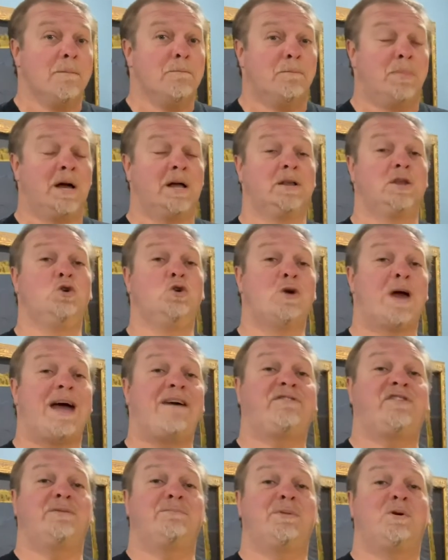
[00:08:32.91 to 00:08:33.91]
but you
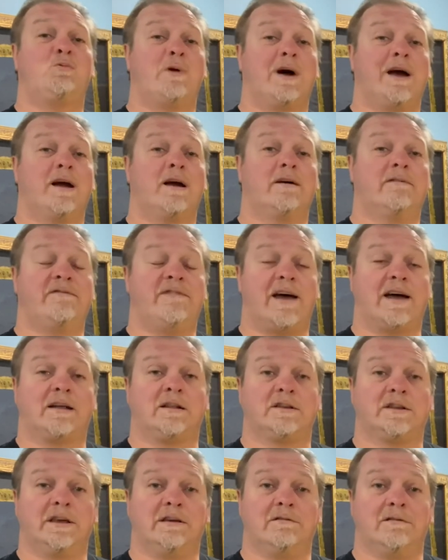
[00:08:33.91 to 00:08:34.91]
have to beware of
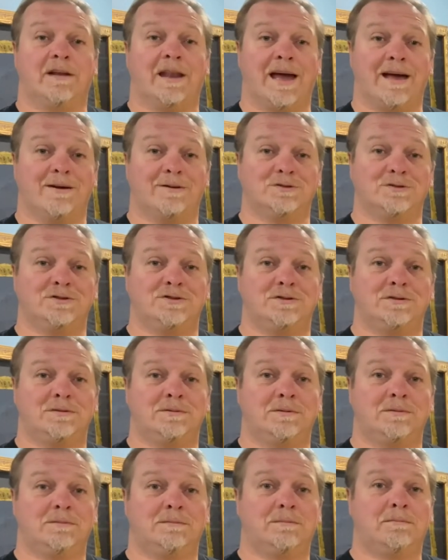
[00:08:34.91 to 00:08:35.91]
faculty lounge
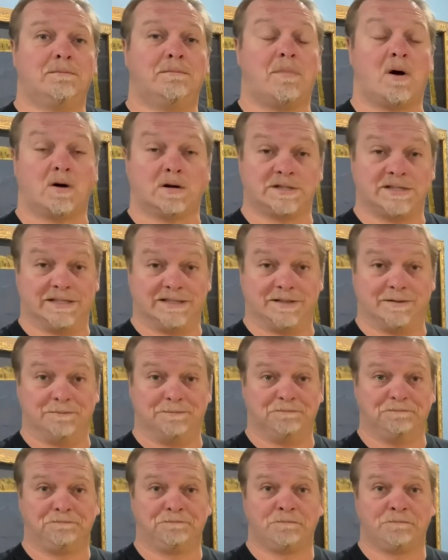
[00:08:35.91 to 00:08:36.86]
Marxism